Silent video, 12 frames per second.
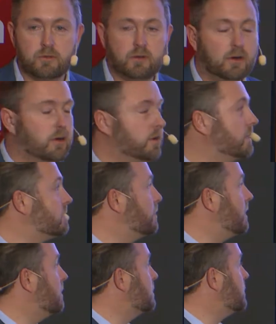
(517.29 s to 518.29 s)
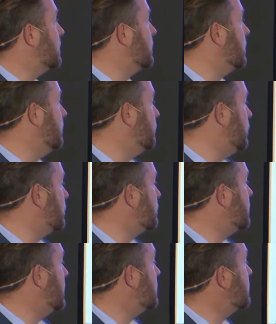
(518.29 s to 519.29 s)
of our experience and, and
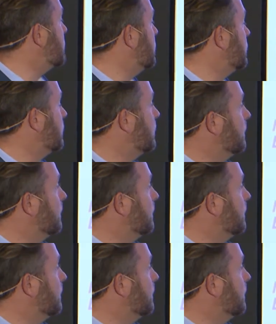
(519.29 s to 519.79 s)
focus, that is on